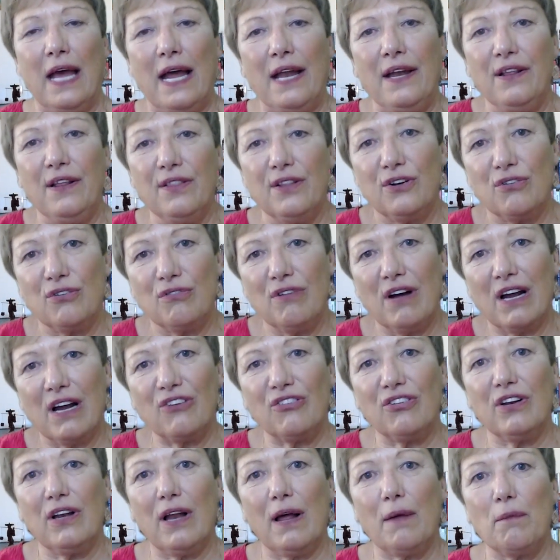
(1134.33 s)
And in the
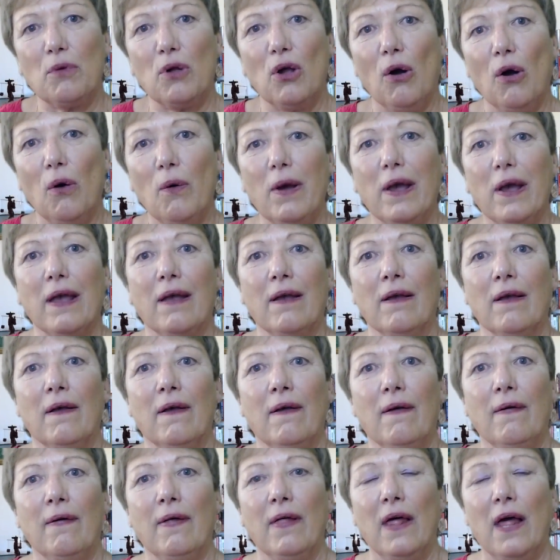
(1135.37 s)
direction I'm going,
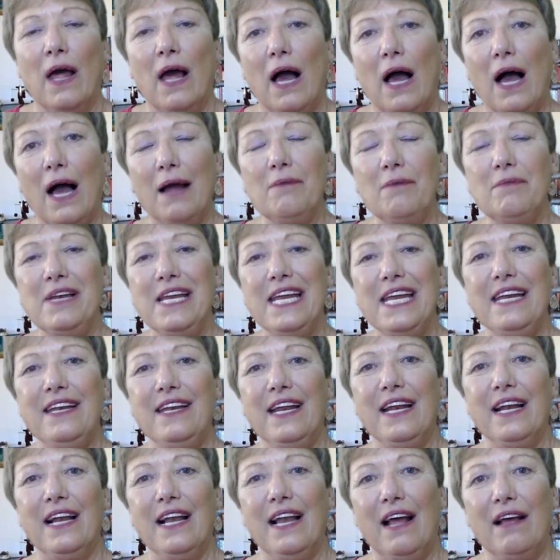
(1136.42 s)
I'm
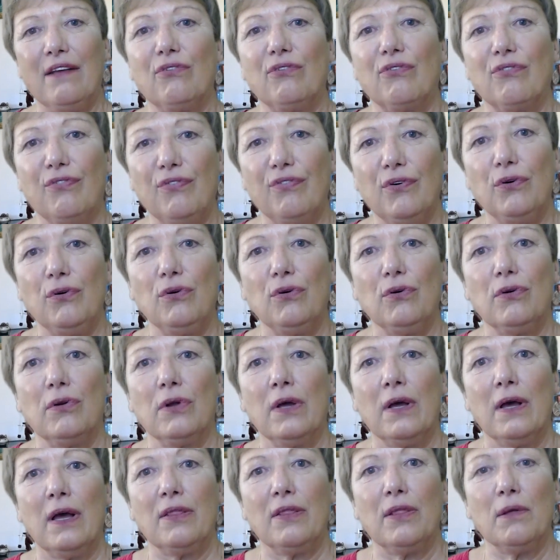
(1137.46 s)
needing less food
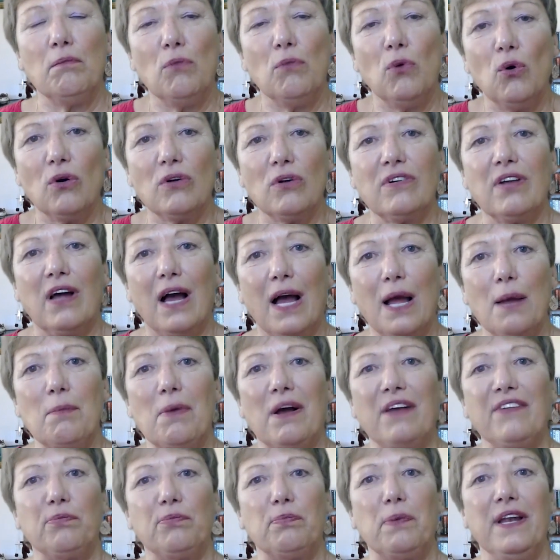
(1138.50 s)
the more time
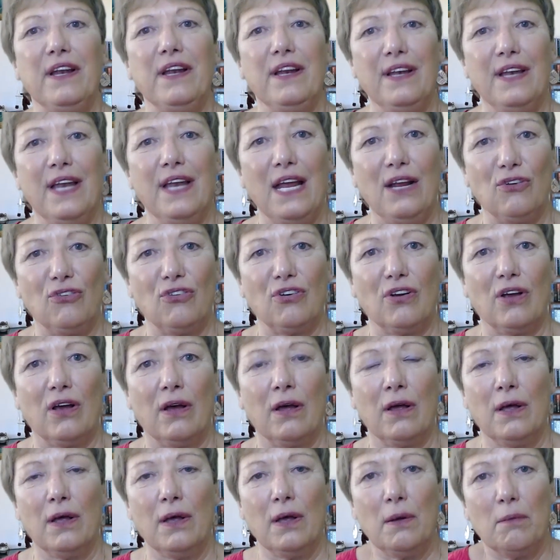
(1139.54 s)
I spend in
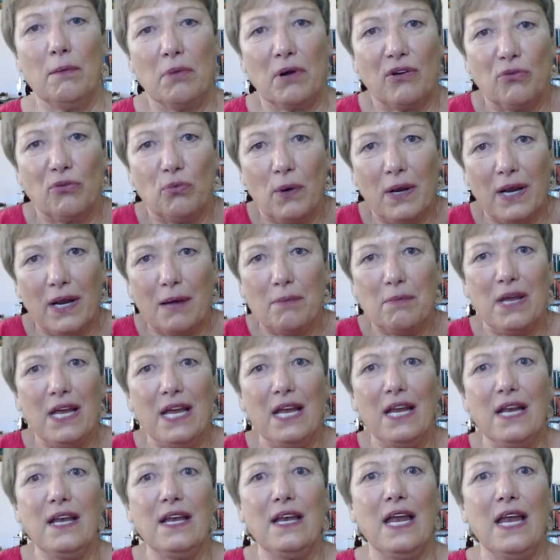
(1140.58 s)
nature. Because when I'm
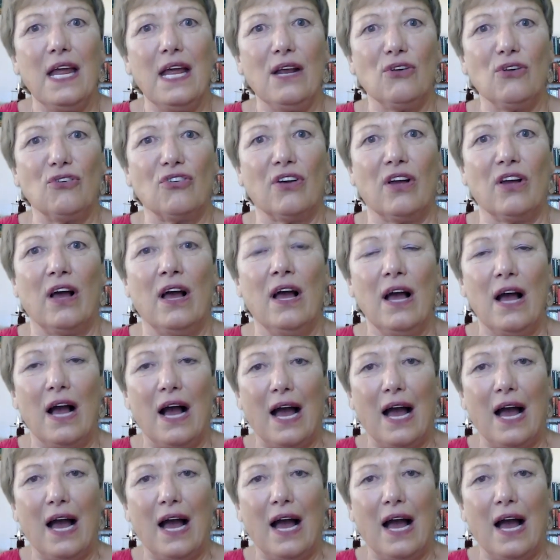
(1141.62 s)
in nature,